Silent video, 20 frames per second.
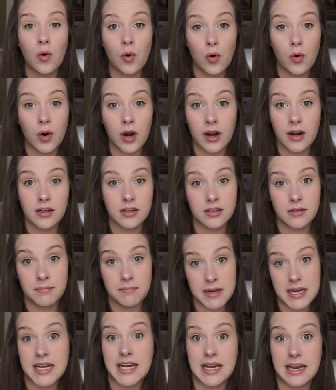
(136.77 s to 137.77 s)
or
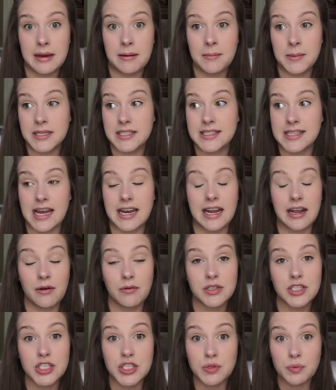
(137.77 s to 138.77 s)
medium setting,
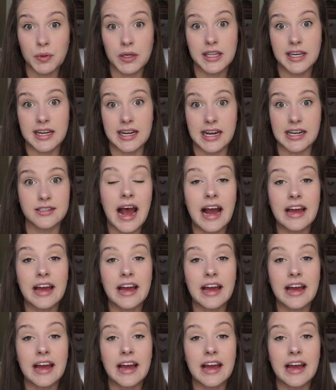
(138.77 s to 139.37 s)
which is really nice.